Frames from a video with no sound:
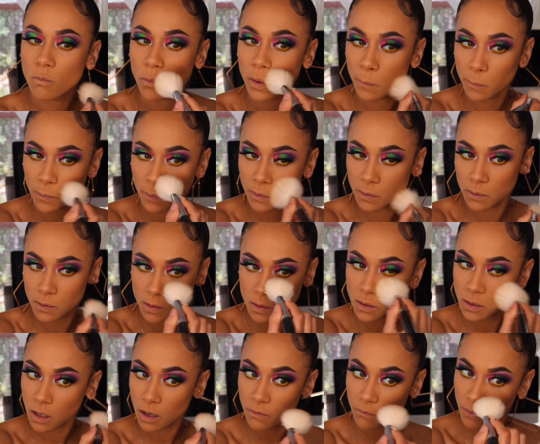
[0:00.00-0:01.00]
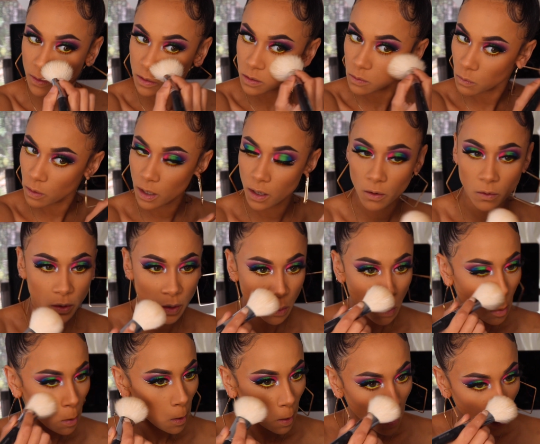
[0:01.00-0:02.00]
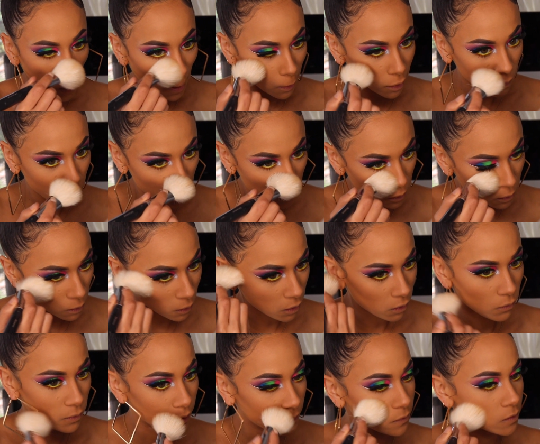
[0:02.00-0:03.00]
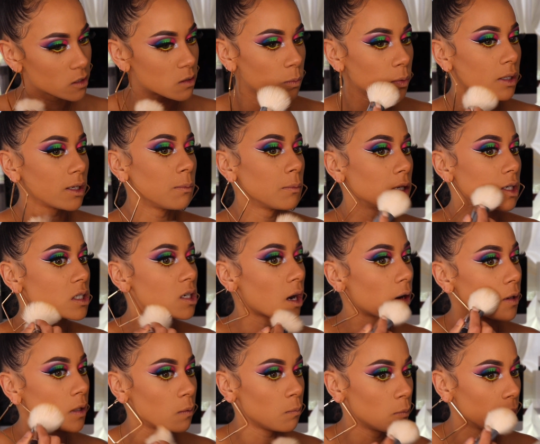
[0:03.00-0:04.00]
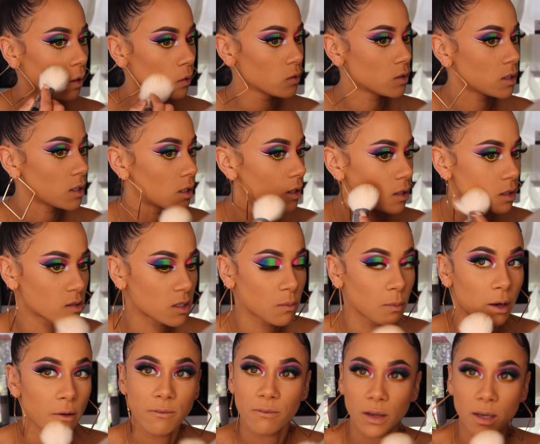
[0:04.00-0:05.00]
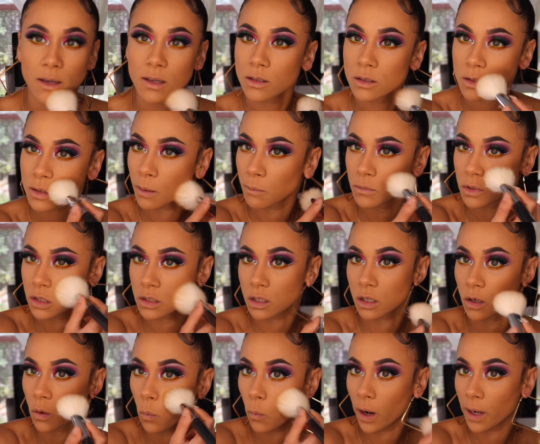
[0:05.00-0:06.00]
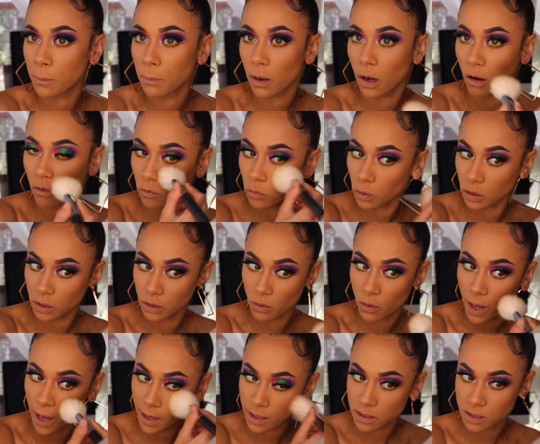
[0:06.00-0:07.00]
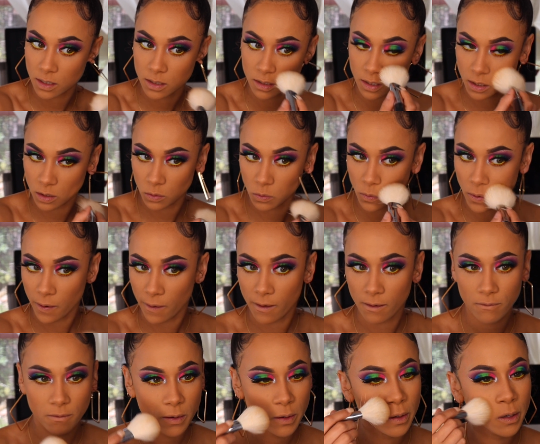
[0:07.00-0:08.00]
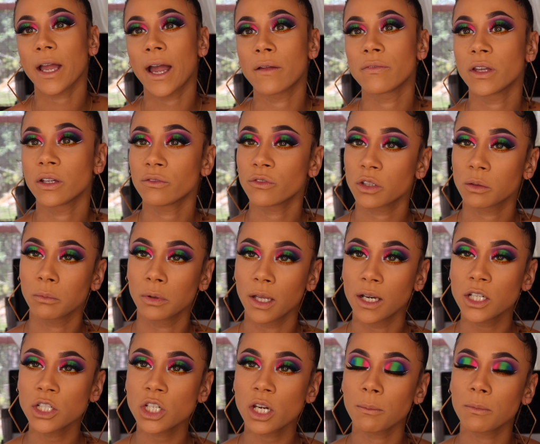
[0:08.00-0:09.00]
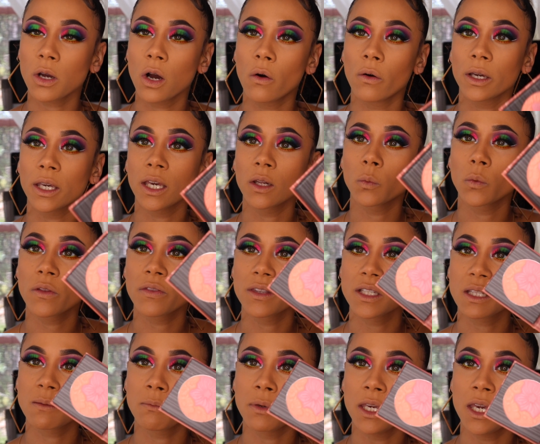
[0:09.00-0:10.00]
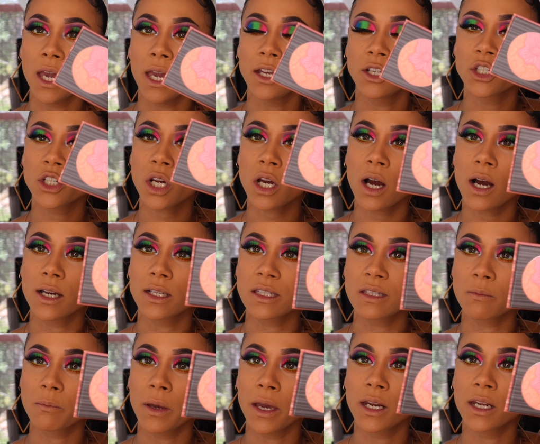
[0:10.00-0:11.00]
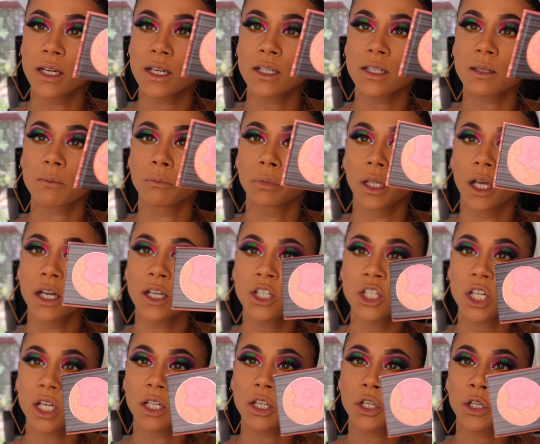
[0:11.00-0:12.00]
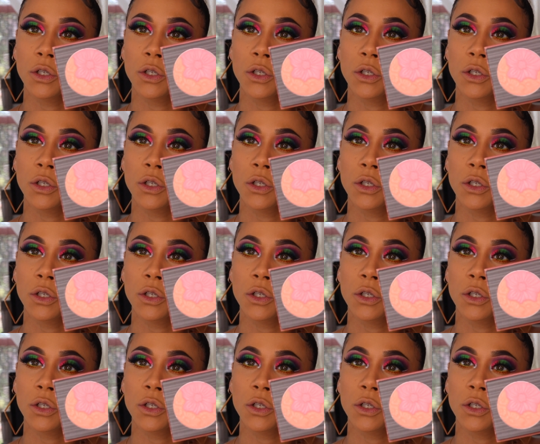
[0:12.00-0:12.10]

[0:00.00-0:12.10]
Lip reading: Wiping this off as well. Even though that this pretty much already melted into my face, I'm just gonna wipe off what little excess I do have. And then for blush, I'm going in with this ABH Cosmetics blush in